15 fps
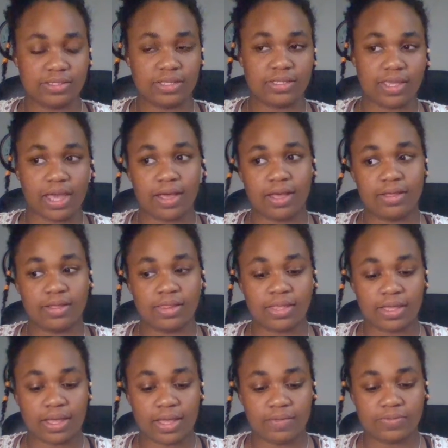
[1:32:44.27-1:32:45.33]
yeah,
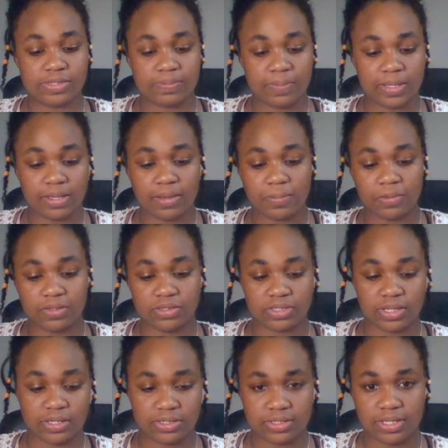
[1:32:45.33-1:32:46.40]
I was picking up on the
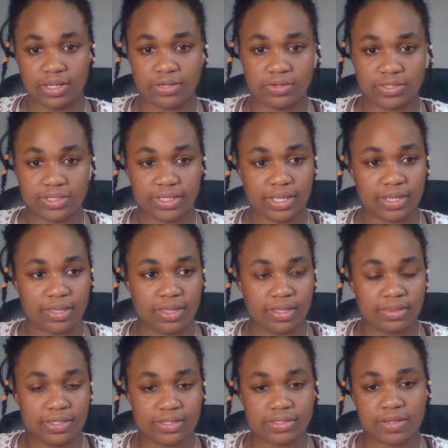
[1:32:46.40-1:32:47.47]
Jayashta energy. Like
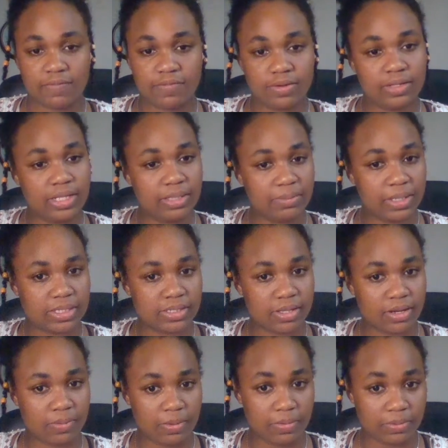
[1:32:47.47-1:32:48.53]
this definitely makes a
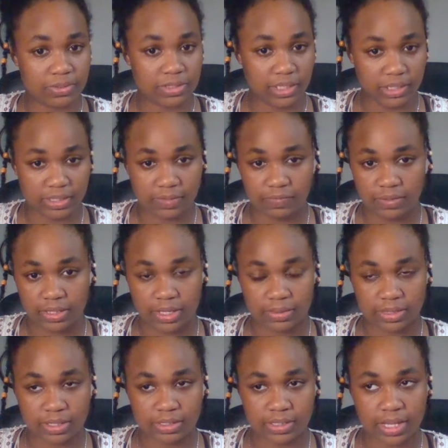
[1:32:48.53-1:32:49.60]
lot of people jealous of you.
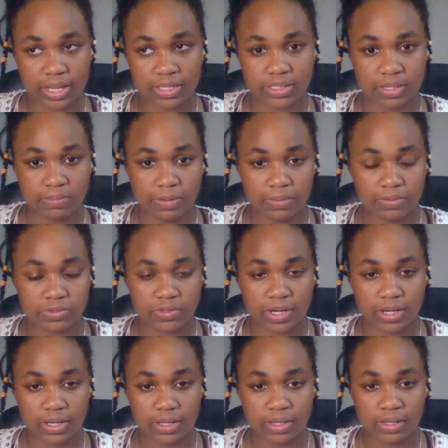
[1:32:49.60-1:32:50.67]
Like this, like I said, people
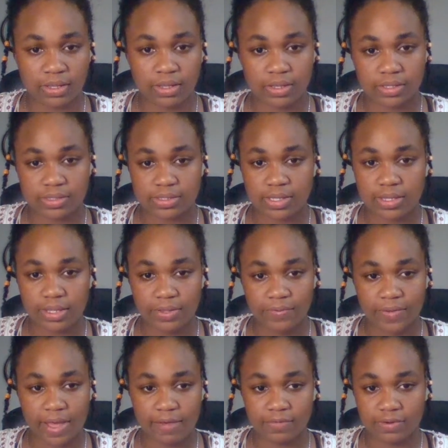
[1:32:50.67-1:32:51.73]
try to say that you
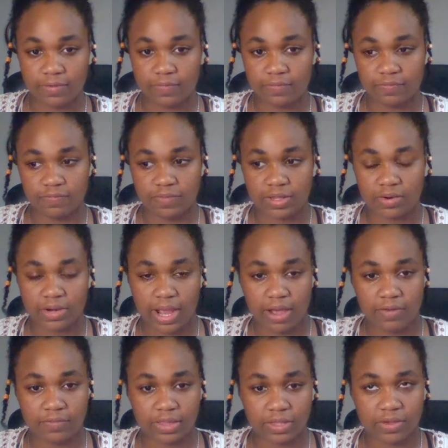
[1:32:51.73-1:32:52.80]
have it all figured
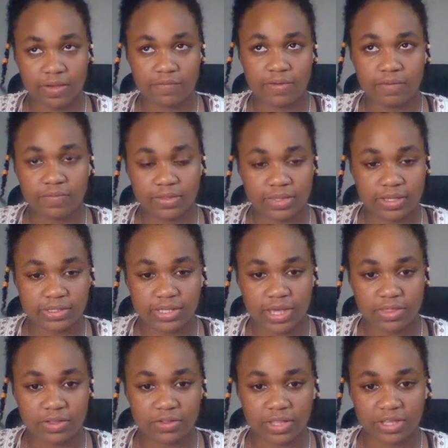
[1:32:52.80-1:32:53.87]
out, like you have everything
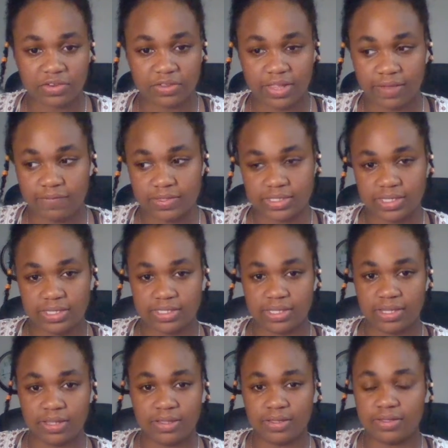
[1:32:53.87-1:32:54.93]
together, like your life is
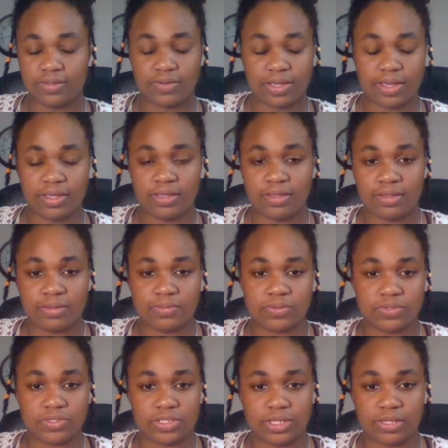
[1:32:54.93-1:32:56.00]
easy. Okay,
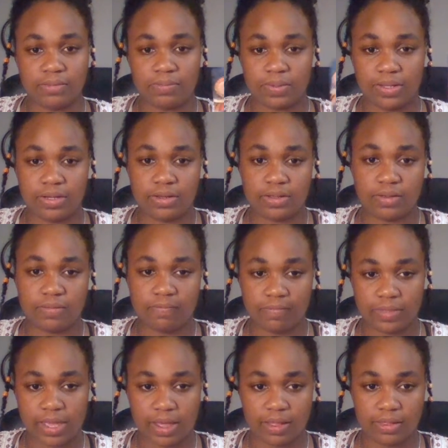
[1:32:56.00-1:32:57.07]
bullshit. But
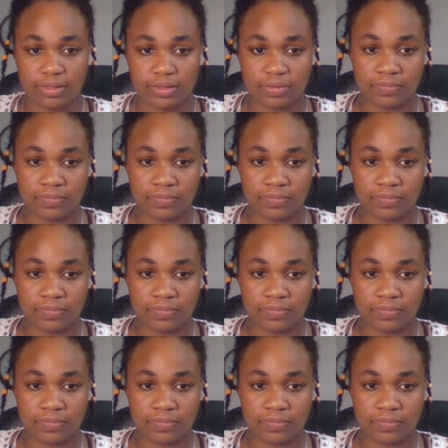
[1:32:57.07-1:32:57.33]
yeah,